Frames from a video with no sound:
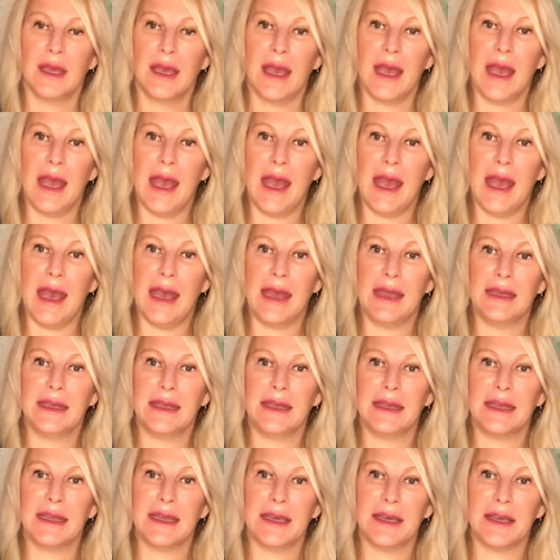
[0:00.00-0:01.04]

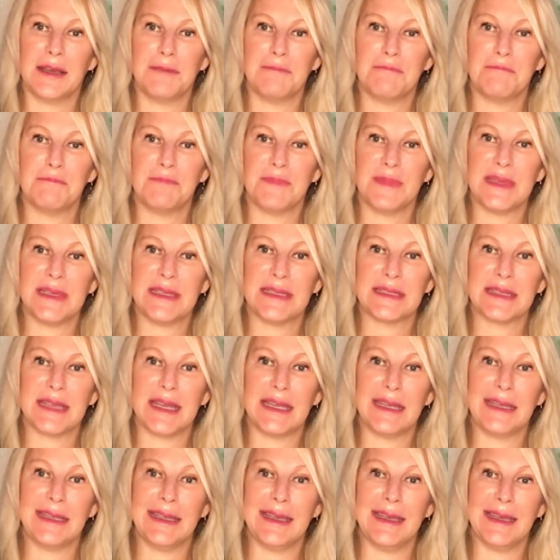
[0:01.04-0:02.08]
And he
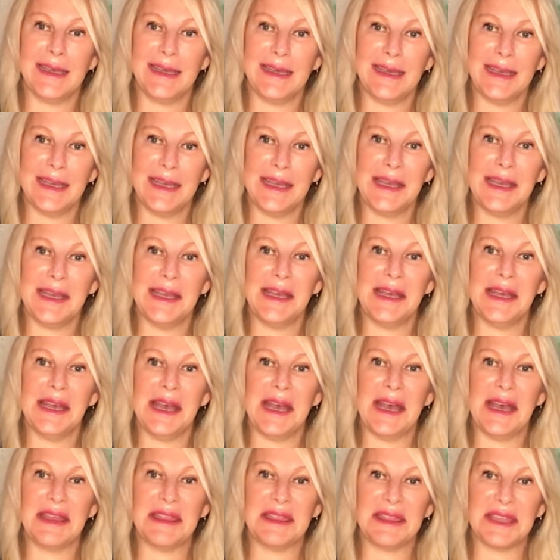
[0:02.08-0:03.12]
said, yeah,
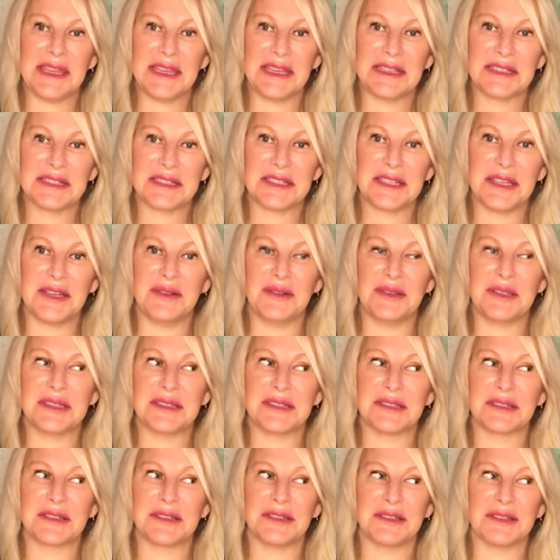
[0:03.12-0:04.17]
I think so. He
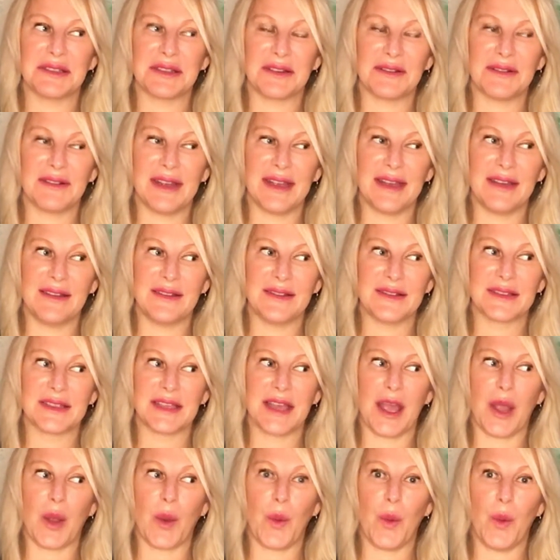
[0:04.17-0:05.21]
took a look around. He was
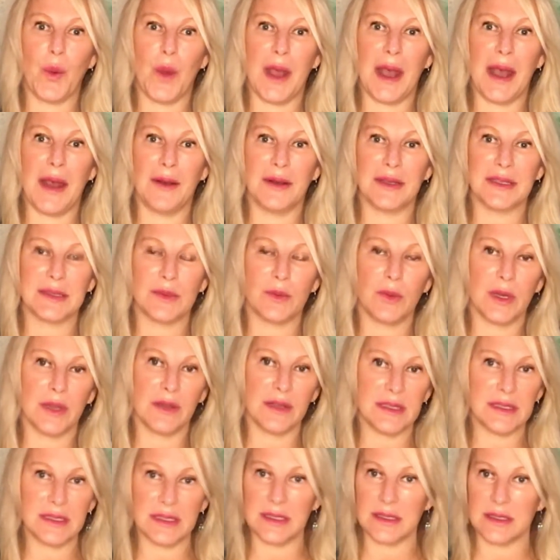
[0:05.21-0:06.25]
like, wow. I said, well,
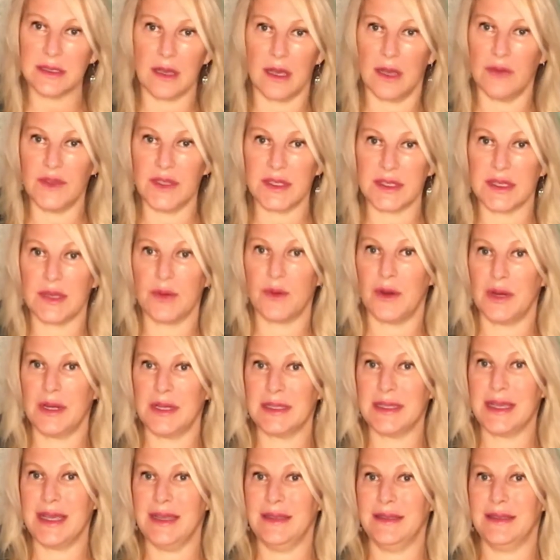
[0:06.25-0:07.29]
this is obviously where
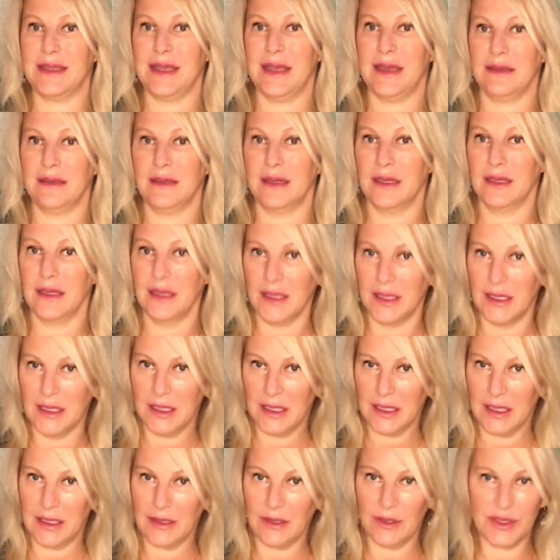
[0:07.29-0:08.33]
his head's at,
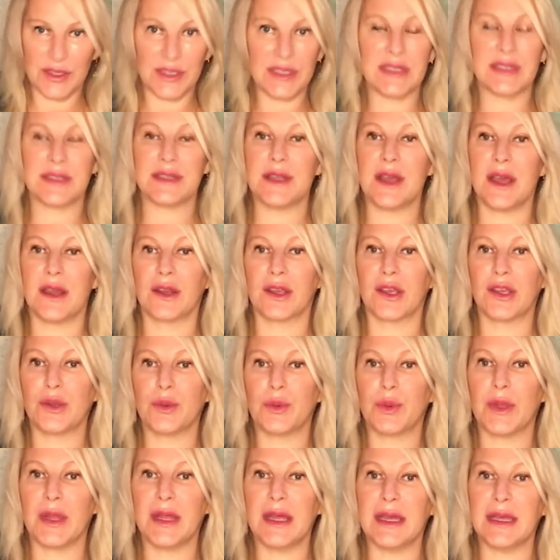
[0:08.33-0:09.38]
which is not a good
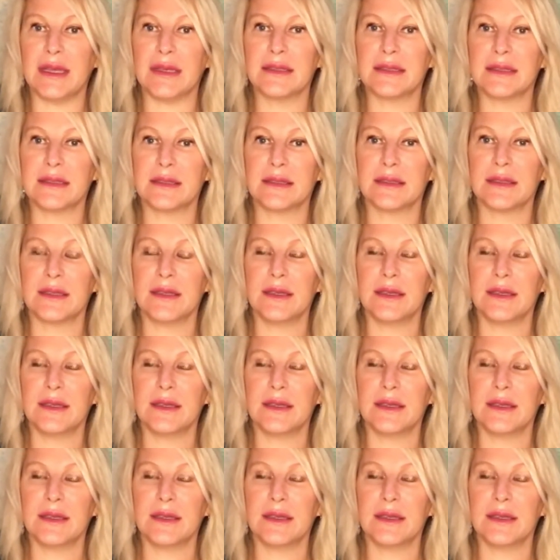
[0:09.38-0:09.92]
place.